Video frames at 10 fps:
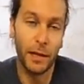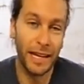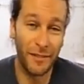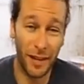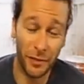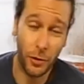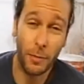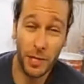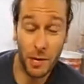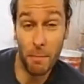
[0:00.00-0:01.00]
Like if I throw a
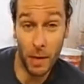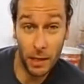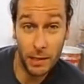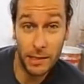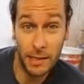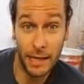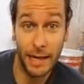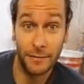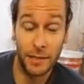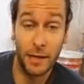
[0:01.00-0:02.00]
bunch of mugs, then I
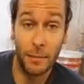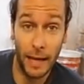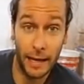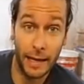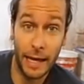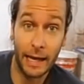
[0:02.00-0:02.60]
have to come back